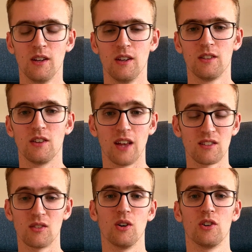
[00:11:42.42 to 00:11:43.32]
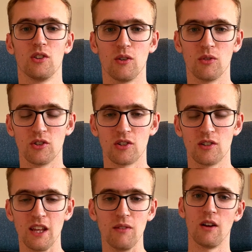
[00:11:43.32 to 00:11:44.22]
So that's the question I want to just
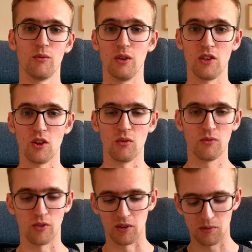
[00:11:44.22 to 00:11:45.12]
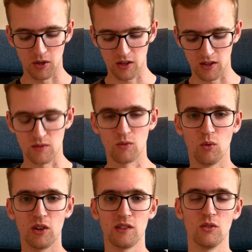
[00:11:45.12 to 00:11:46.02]
leave with you from this book, is
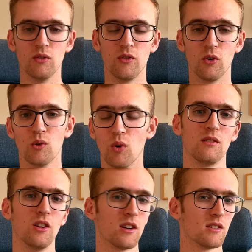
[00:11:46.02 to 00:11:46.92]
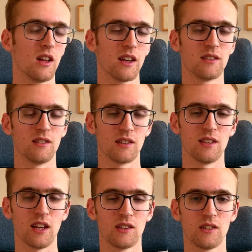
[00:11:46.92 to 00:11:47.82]
what is it all for? What looks like
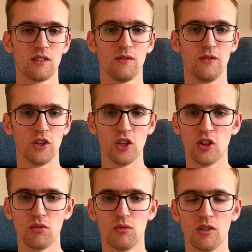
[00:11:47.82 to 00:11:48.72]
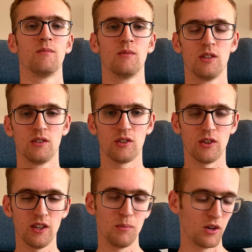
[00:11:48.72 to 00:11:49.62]
success for you? So
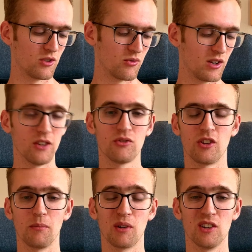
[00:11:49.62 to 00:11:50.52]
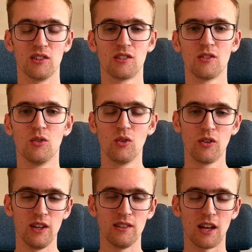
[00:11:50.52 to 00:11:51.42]
this book is really interesting because all
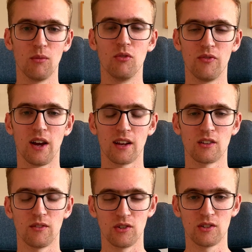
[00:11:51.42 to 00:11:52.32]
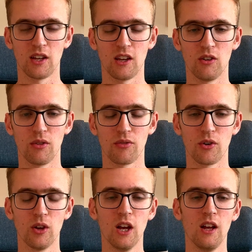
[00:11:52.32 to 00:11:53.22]
of these helpful facts I've just taken you
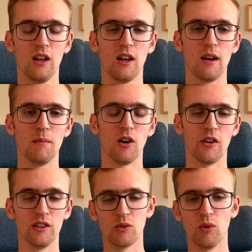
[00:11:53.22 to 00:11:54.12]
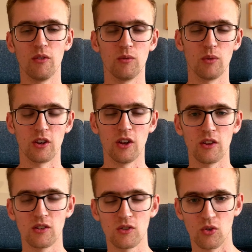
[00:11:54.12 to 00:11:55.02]
through are interwoven with
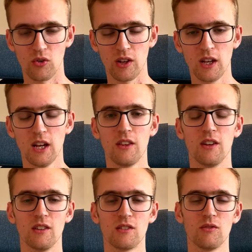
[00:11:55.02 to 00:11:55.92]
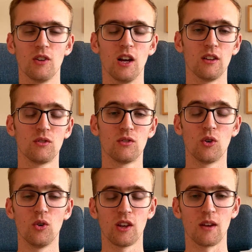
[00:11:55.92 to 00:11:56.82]
another story that is
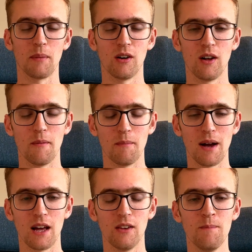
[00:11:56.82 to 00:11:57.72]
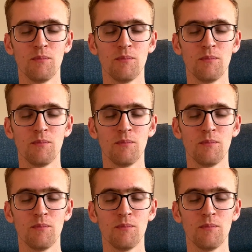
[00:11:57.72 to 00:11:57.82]
talking about a man